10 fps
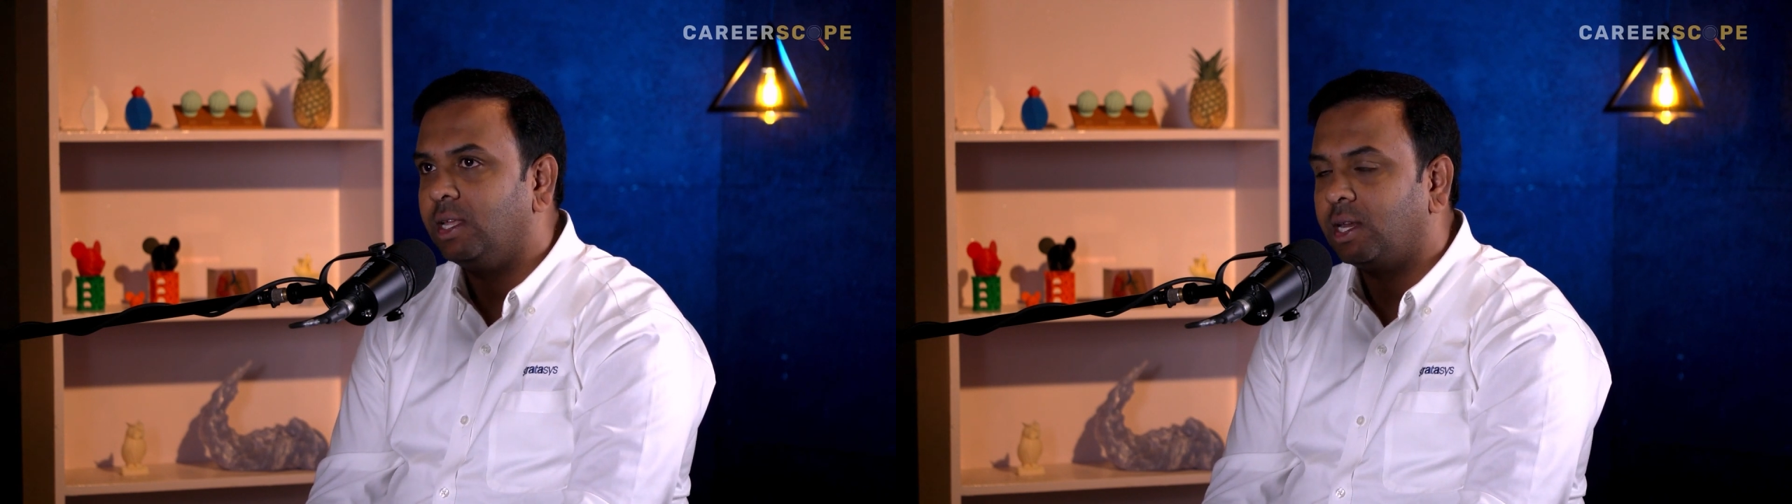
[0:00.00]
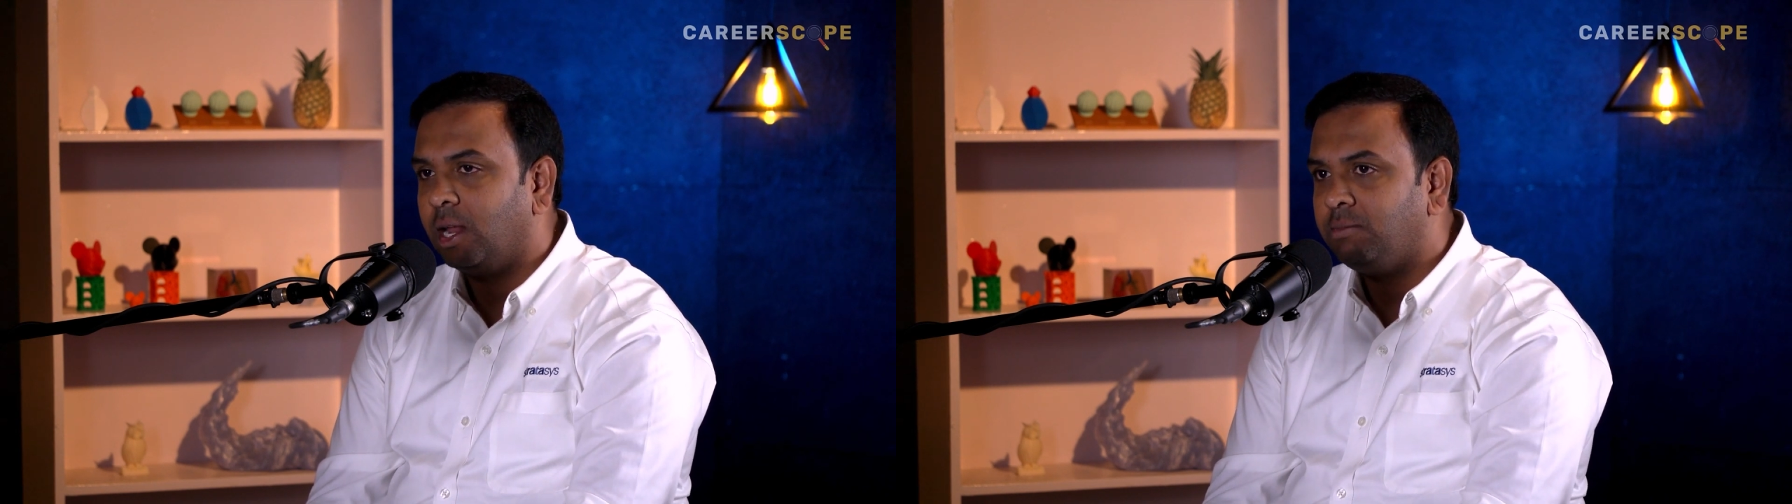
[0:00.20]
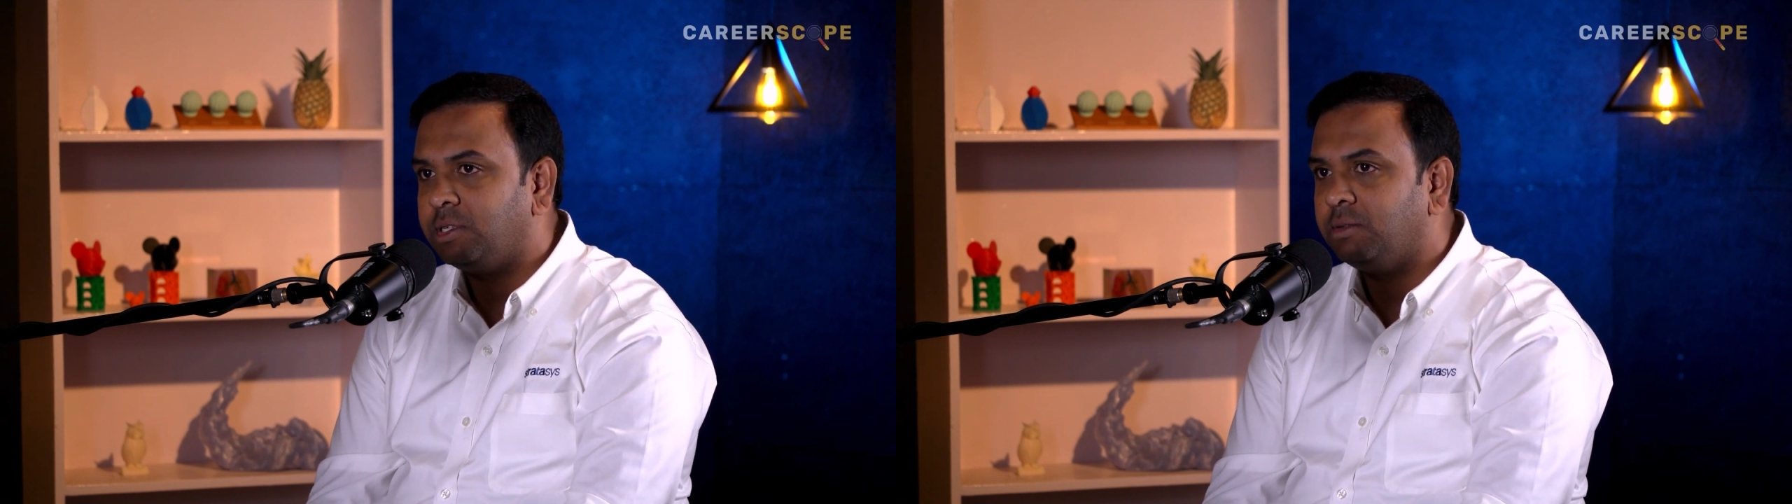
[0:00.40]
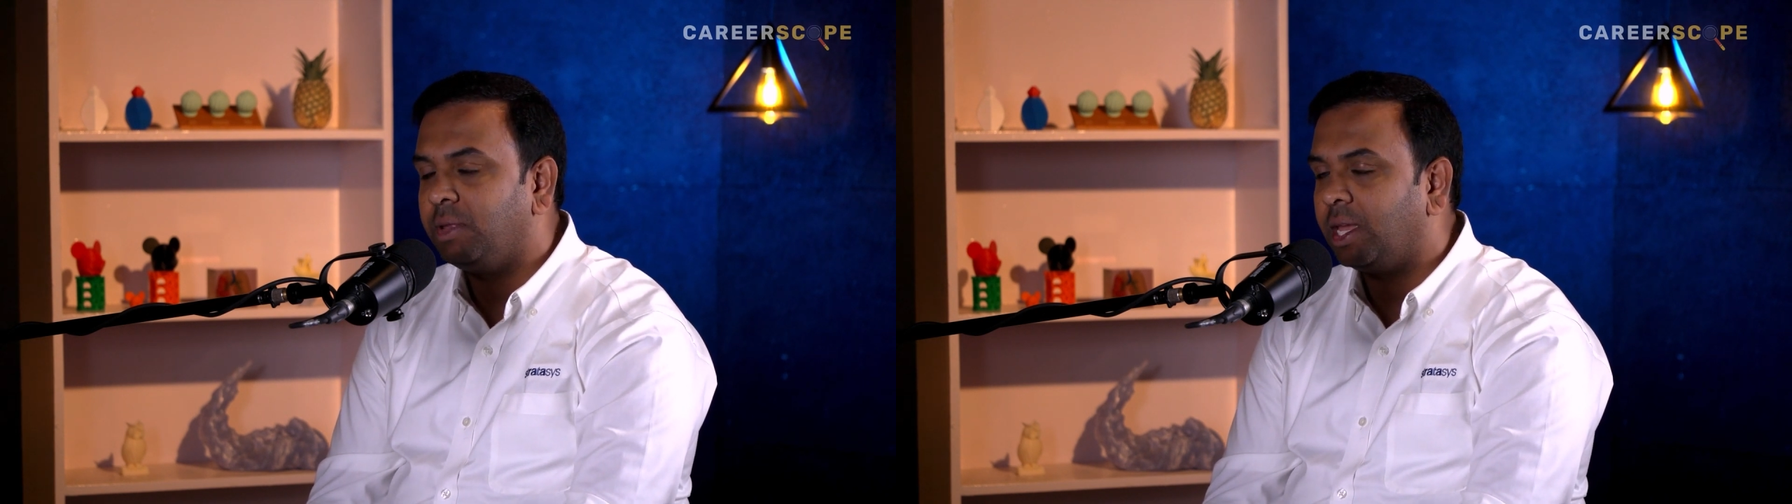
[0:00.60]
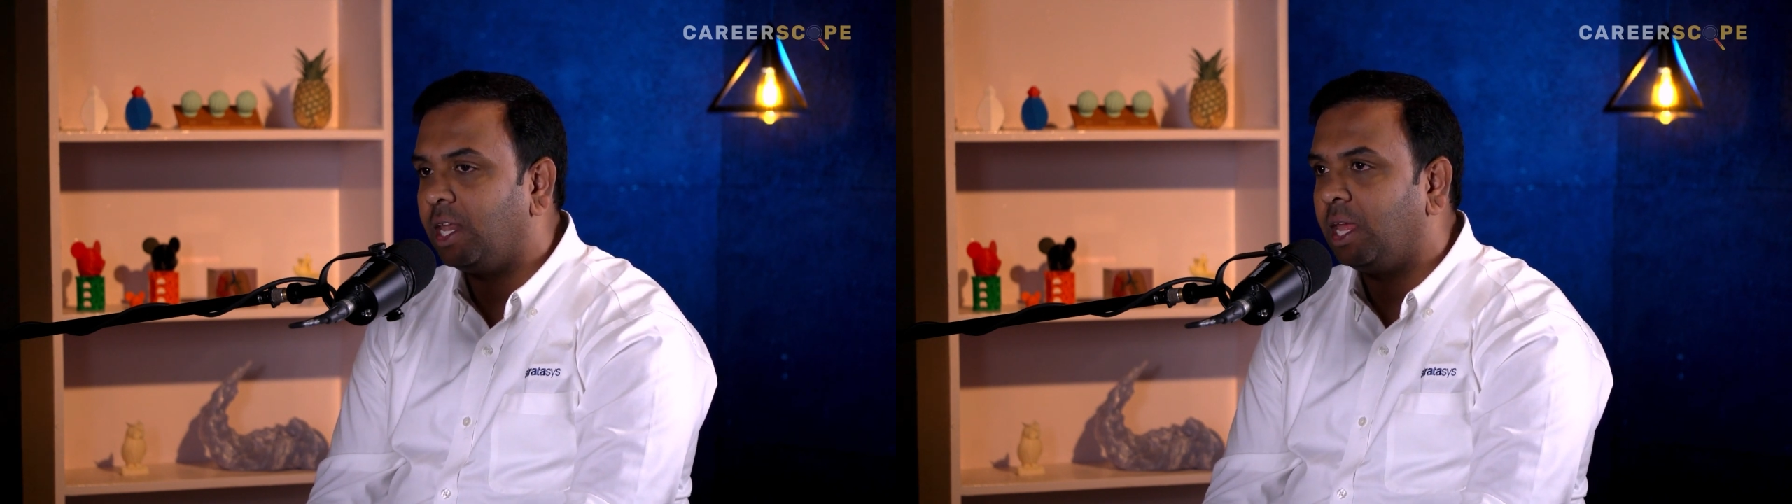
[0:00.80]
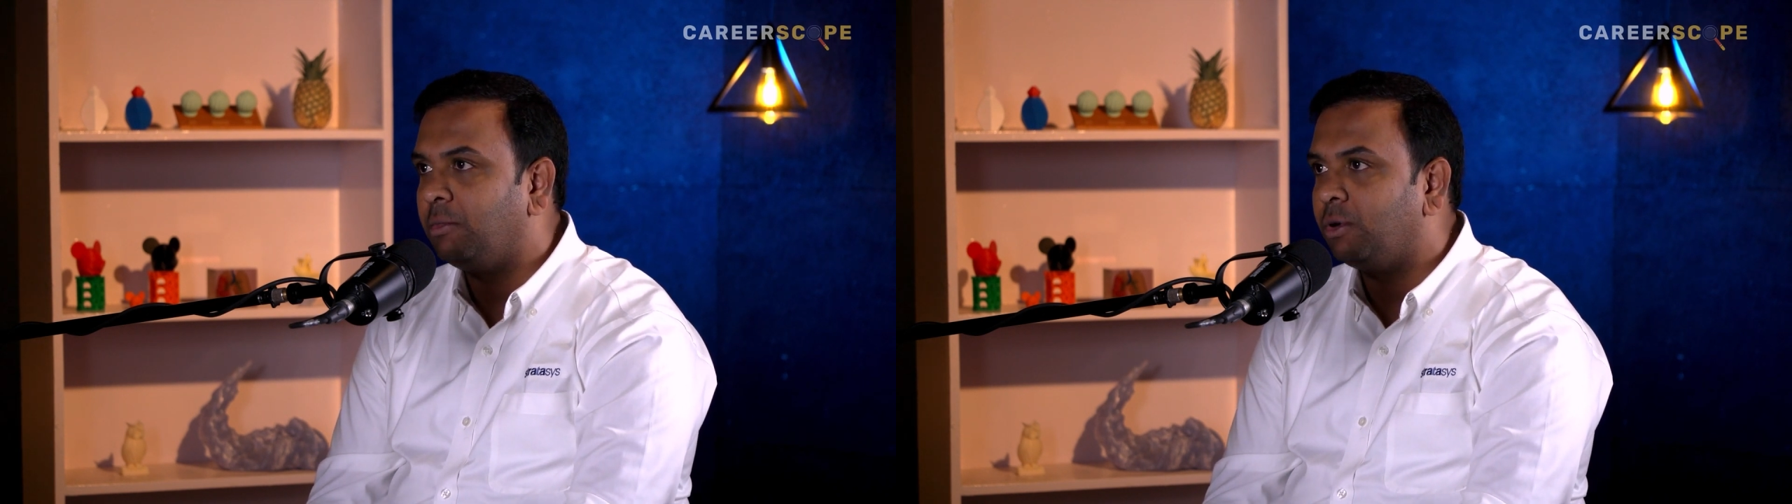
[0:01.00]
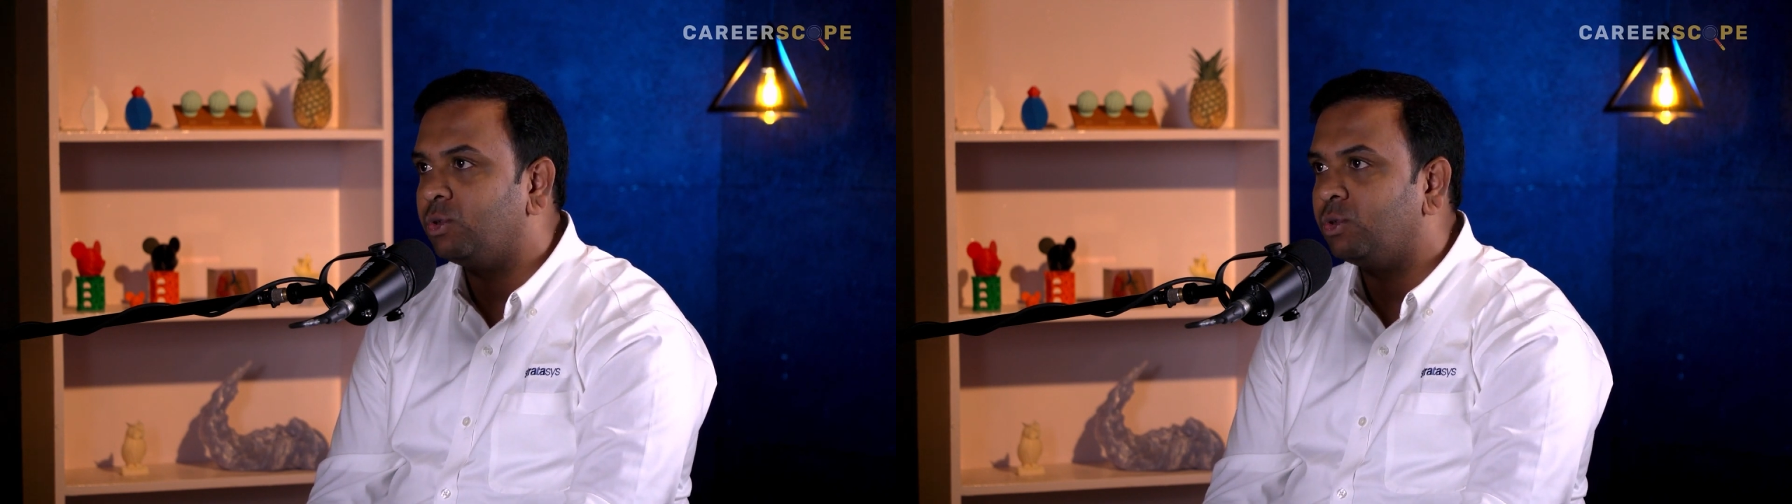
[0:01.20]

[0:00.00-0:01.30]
that helps them. They can able